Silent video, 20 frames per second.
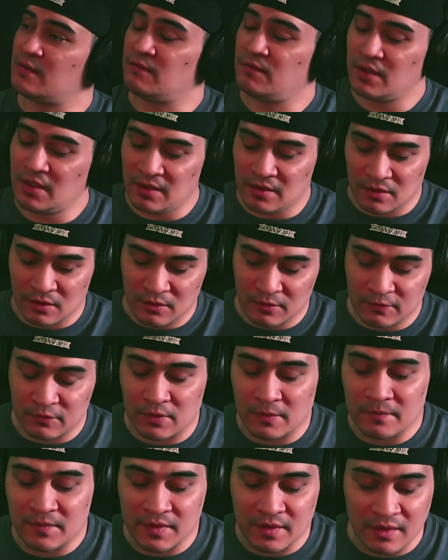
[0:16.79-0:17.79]
video
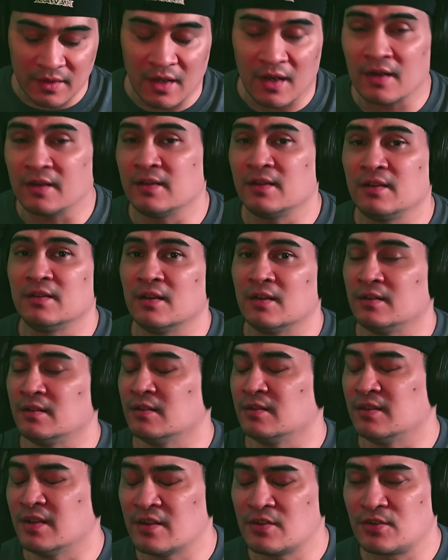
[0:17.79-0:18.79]
from Takane na
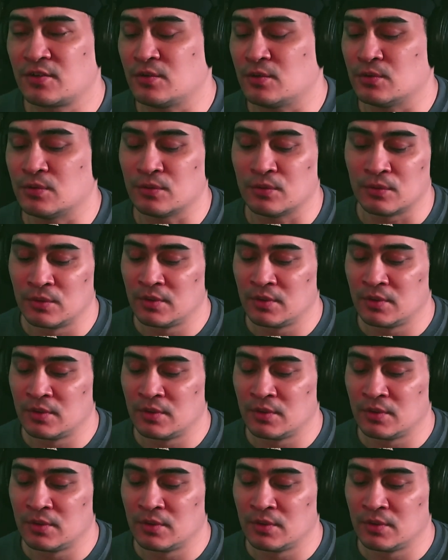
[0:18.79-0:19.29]
Nadeshiko.